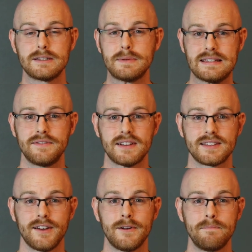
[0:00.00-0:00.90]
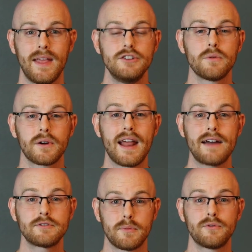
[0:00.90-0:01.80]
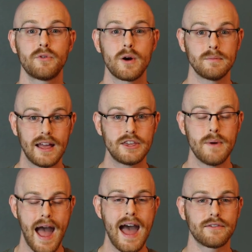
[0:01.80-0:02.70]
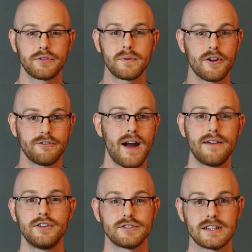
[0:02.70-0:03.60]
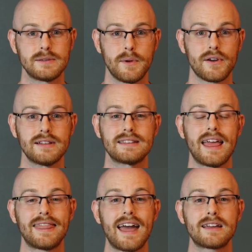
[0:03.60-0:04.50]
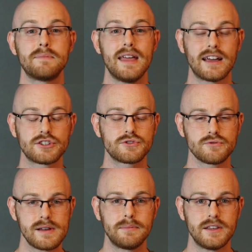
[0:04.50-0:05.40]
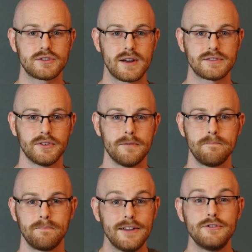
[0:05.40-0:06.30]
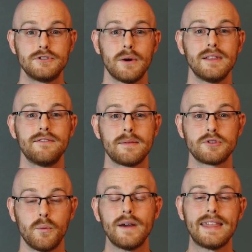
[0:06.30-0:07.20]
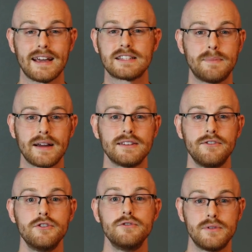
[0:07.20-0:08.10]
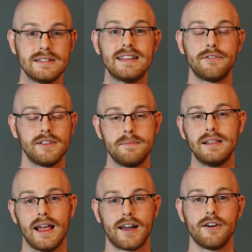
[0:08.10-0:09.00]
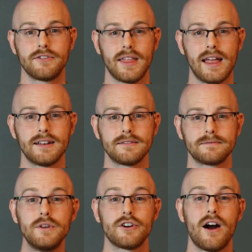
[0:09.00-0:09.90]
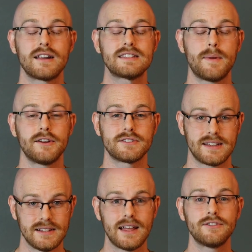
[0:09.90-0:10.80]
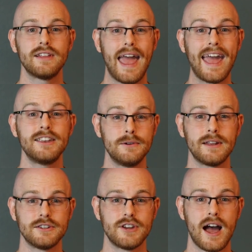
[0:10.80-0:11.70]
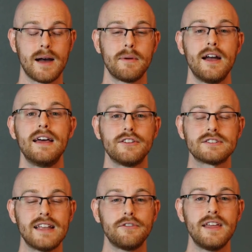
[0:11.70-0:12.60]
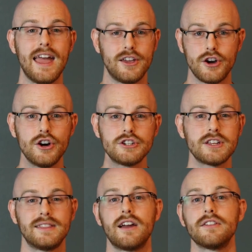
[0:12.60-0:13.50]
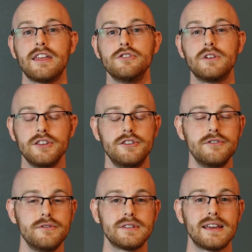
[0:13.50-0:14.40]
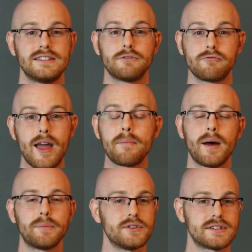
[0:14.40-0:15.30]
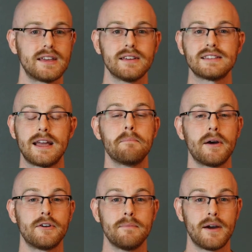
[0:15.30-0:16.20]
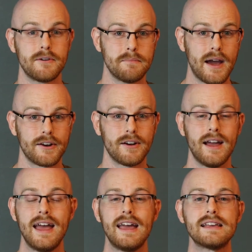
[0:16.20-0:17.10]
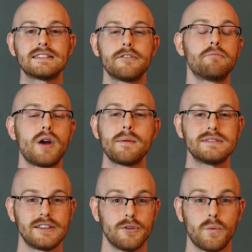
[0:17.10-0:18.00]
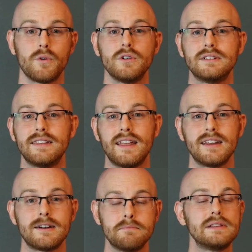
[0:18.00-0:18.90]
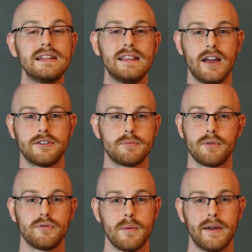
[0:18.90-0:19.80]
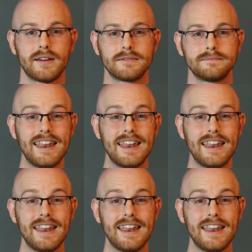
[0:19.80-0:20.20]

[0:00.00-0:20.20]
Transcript: in a specific skill, then you are gonna have to perform like you have three or five years experience, and that can be extremely stressful. And if you don't live up to what they expect of you, you can definitely be let go for that. When you're honest about your skill level and you get a job, there's definitely a cushion there that you can use to ramp up your skills and get better and better and better instead of promising the world and then completely underperforming.